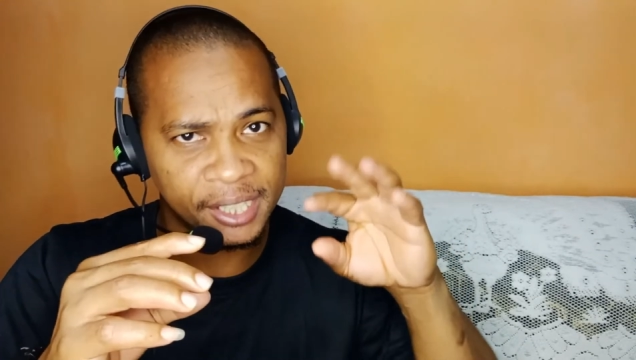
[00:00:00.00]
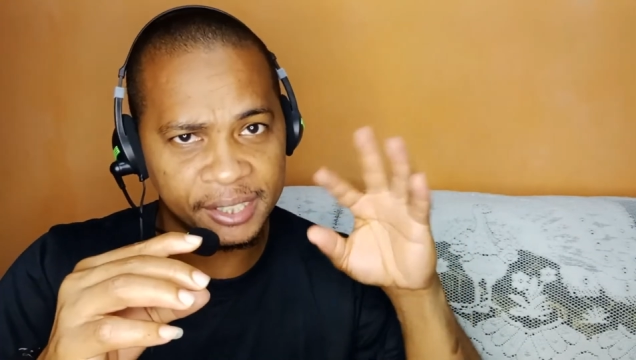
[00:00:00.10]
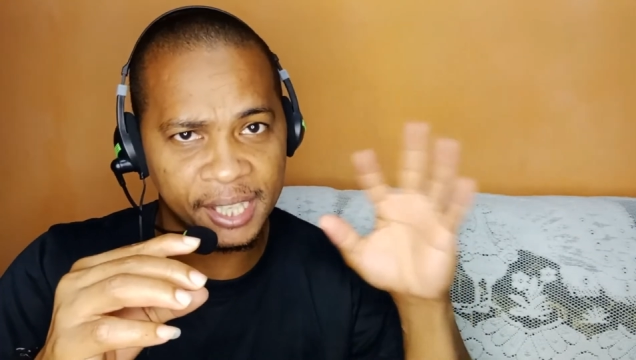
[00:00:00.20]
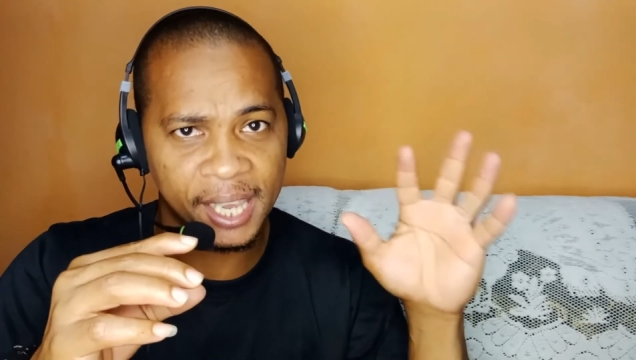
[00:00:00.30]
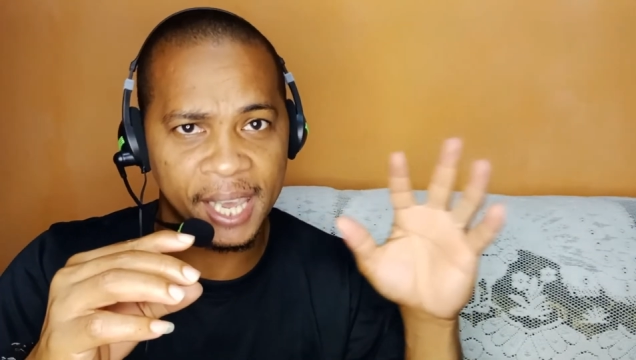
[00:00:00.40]

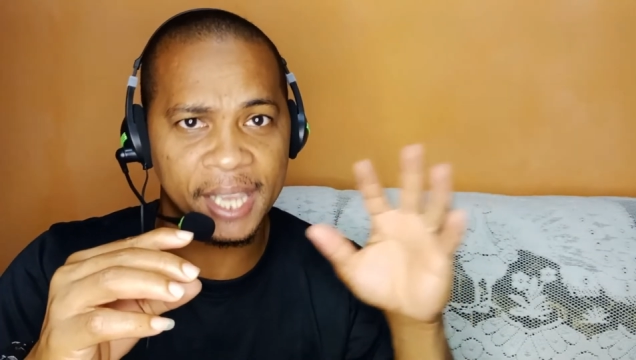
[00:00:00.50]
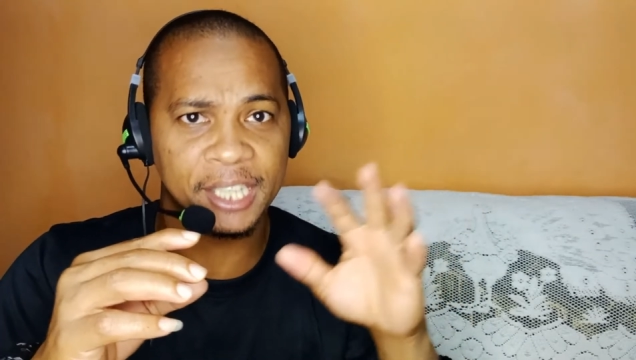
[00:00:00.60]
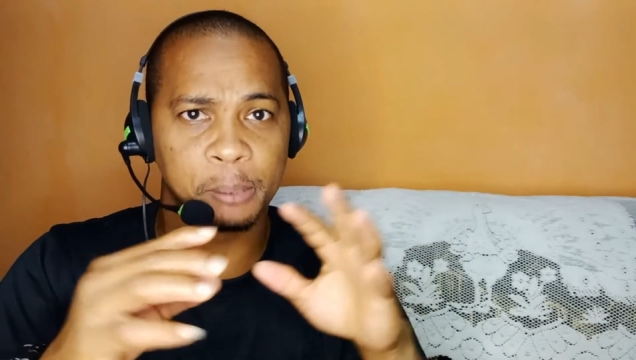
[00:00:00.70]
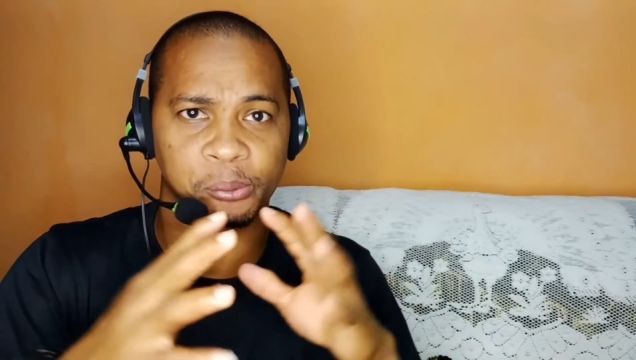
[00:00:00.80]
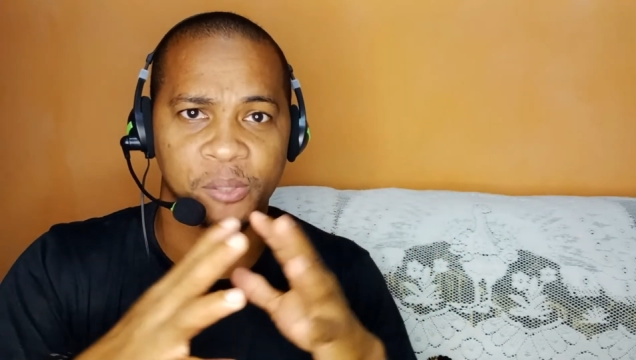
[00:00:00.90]
in the
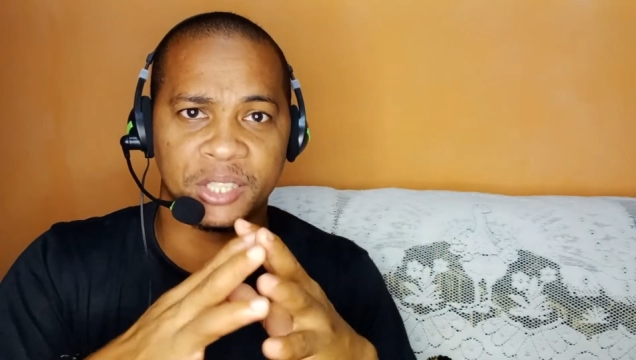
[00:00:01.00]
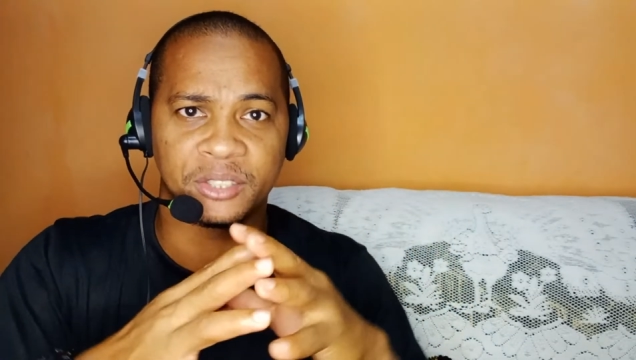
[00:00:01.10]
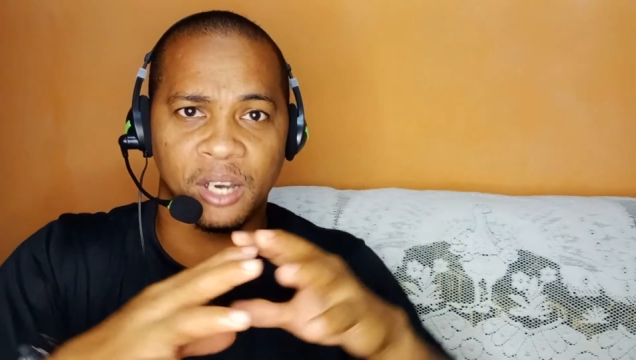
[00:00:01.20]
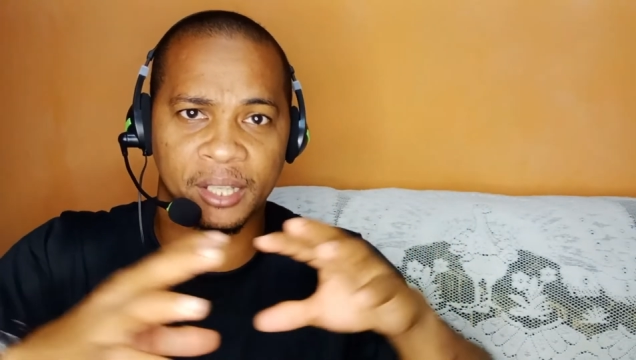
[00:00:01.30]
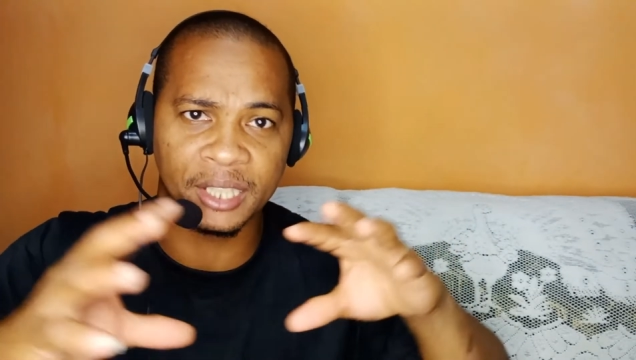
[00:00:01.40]
end.
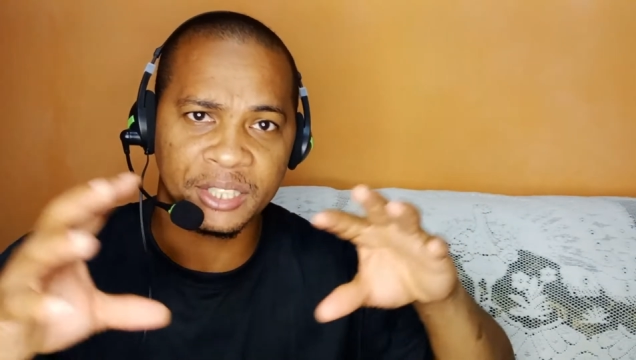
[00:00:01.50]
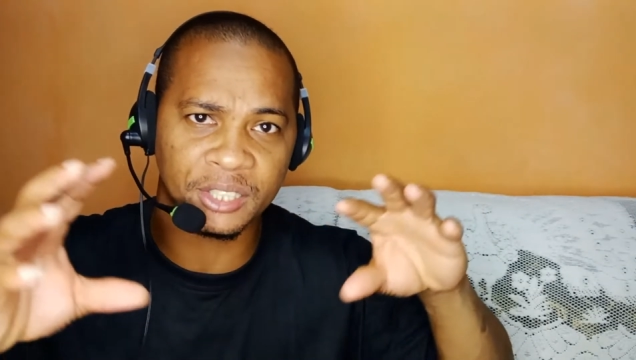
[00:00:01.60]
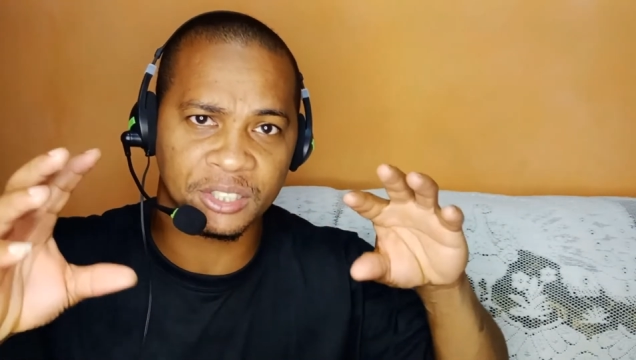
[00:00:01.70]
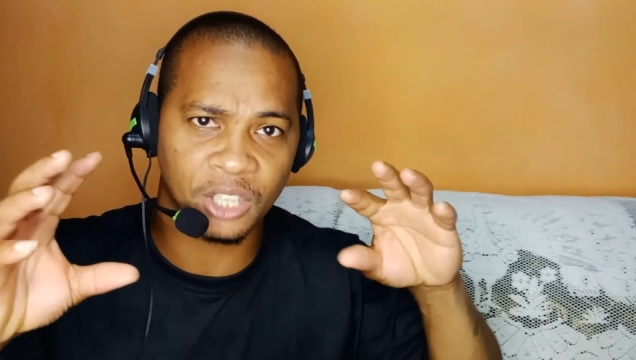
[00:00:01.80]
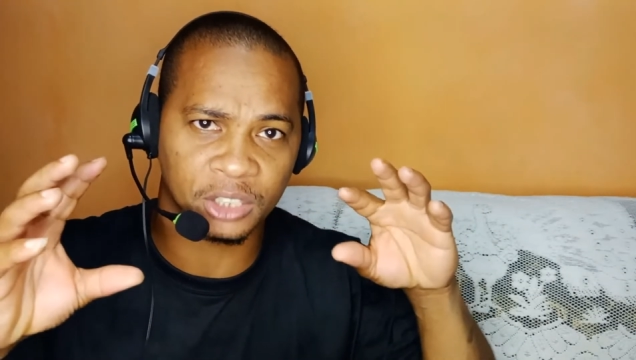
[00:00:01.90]
Praise God. This
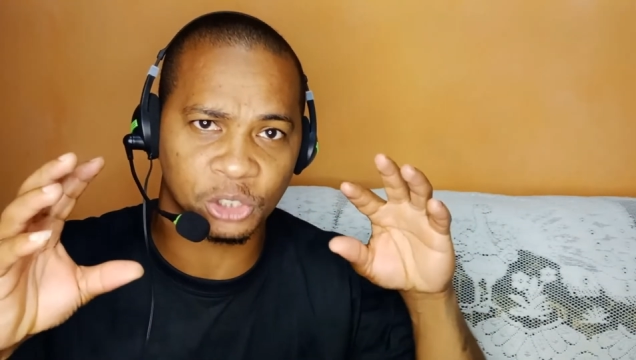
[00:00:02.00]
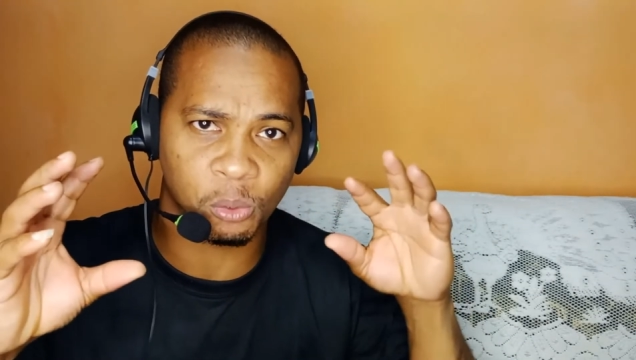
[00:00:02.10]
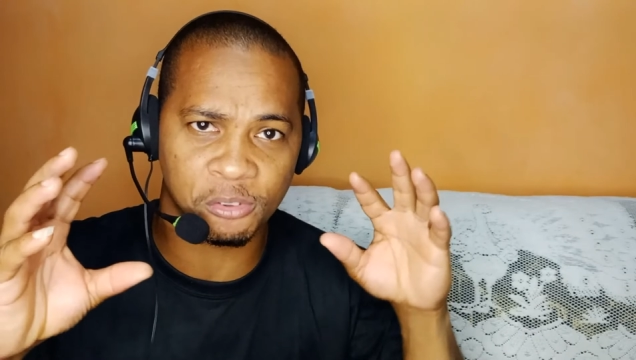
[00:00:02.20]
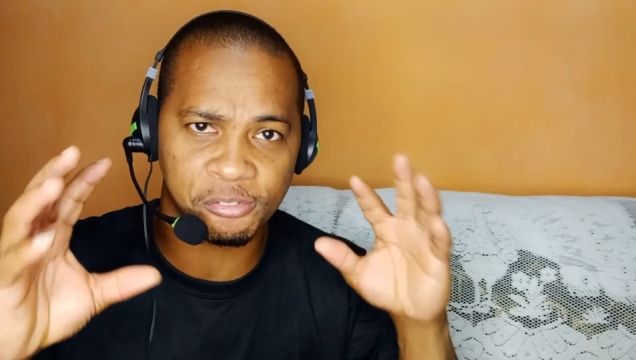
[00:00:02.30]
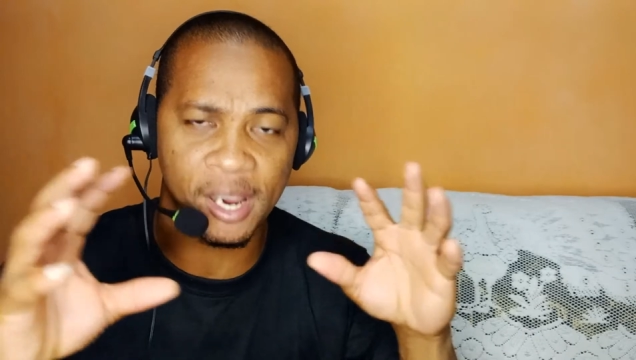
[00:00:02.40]
is not
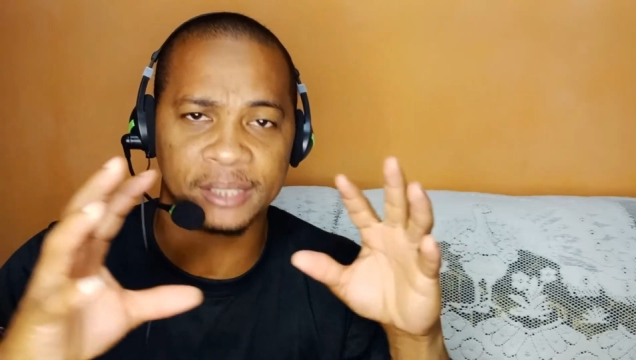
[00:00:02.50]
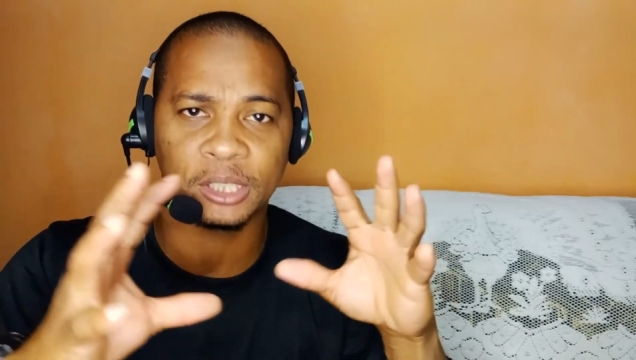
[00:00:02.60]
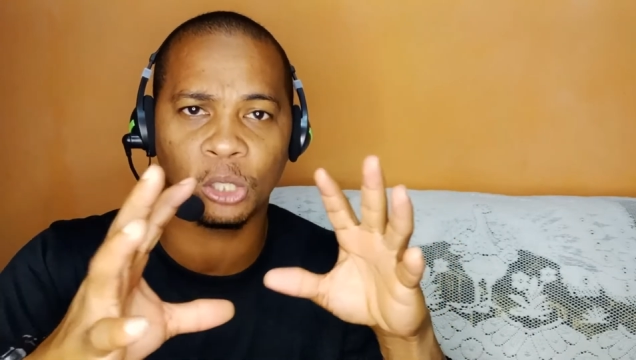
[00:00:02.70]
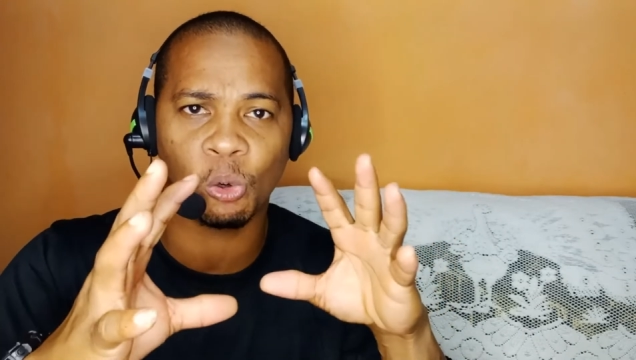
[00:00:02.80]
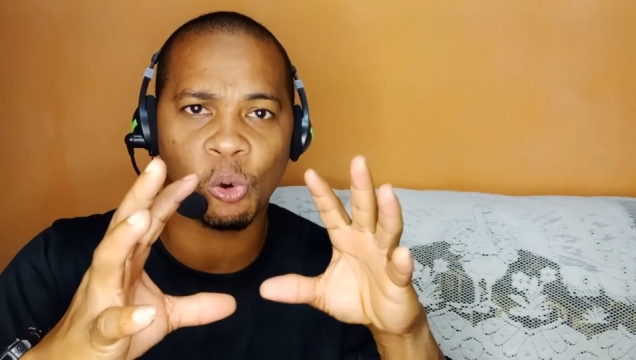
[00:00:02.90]
our
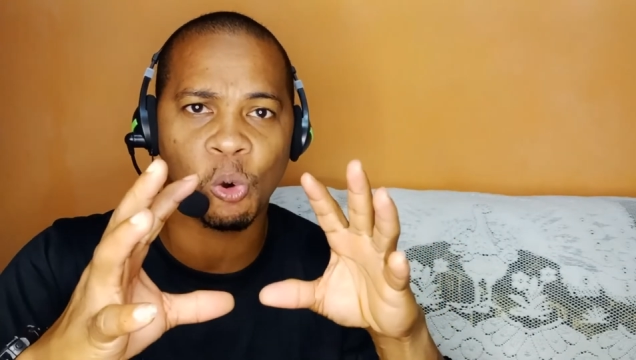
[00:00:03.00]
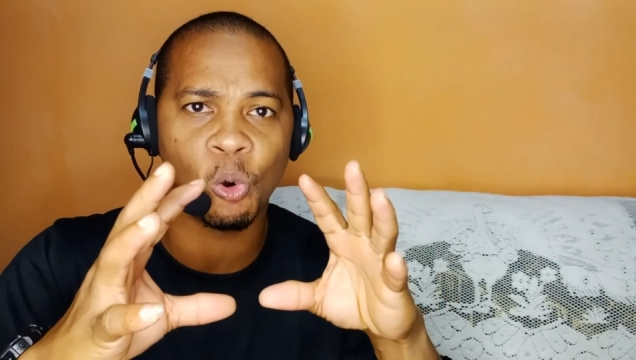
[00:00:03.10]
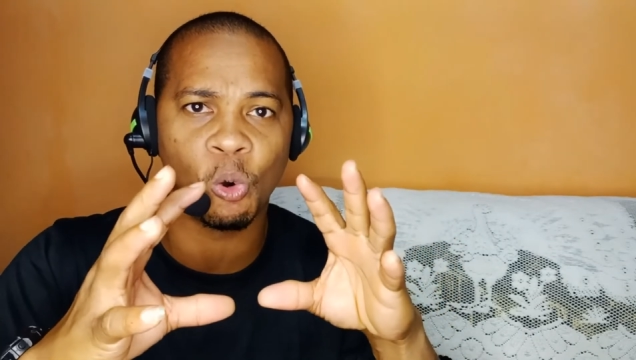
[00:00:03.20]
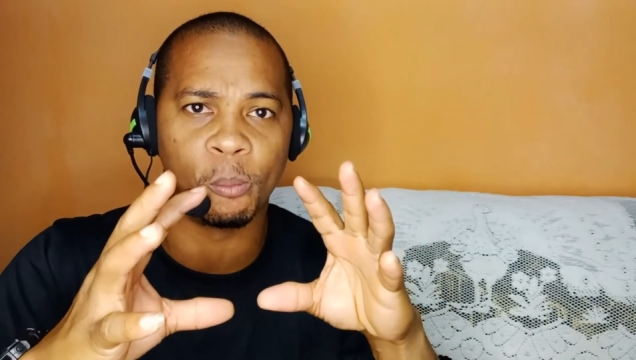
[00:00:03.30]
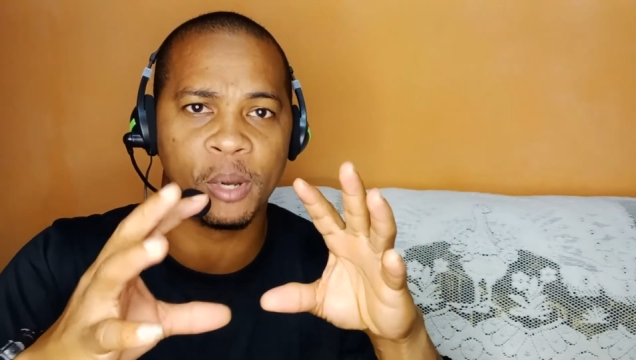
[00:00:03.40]
final
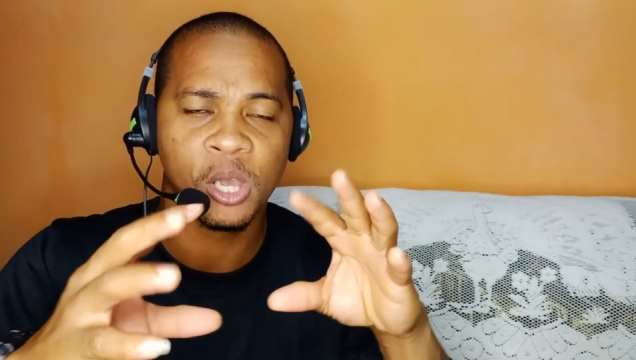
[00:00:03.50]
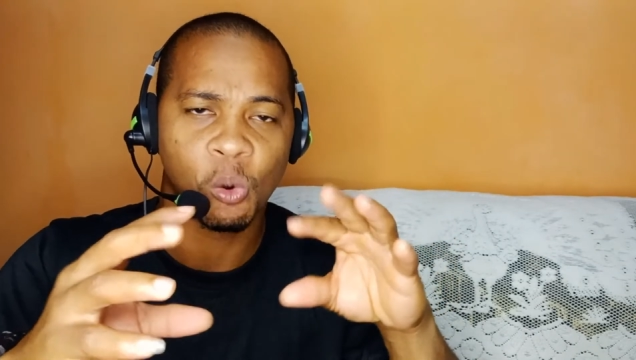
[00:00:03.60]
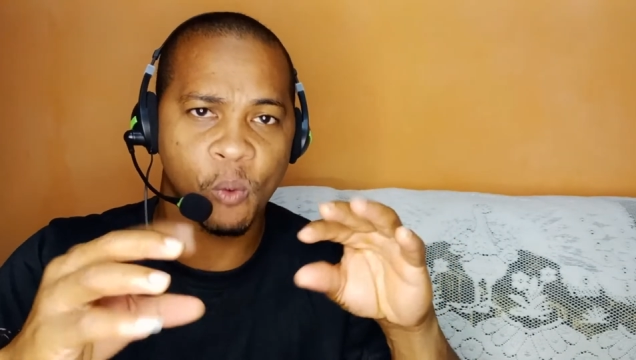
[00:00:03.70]
home.